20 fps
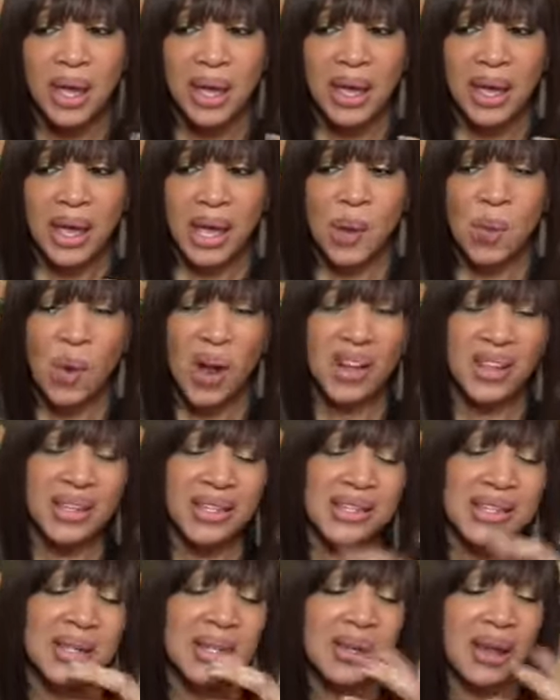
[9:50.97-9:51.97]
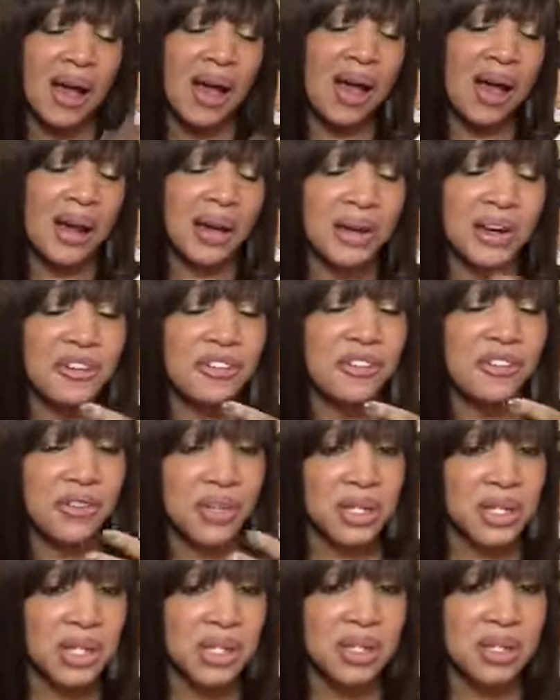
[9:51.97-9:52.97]
and while it's
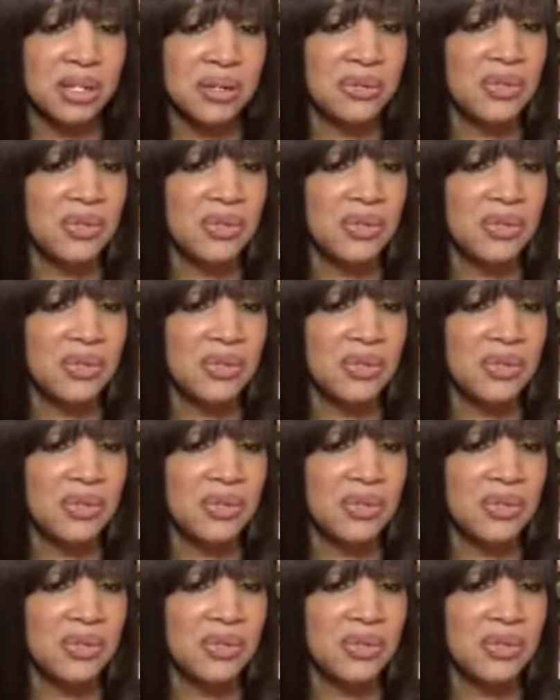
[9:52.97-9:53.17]
non-offensive,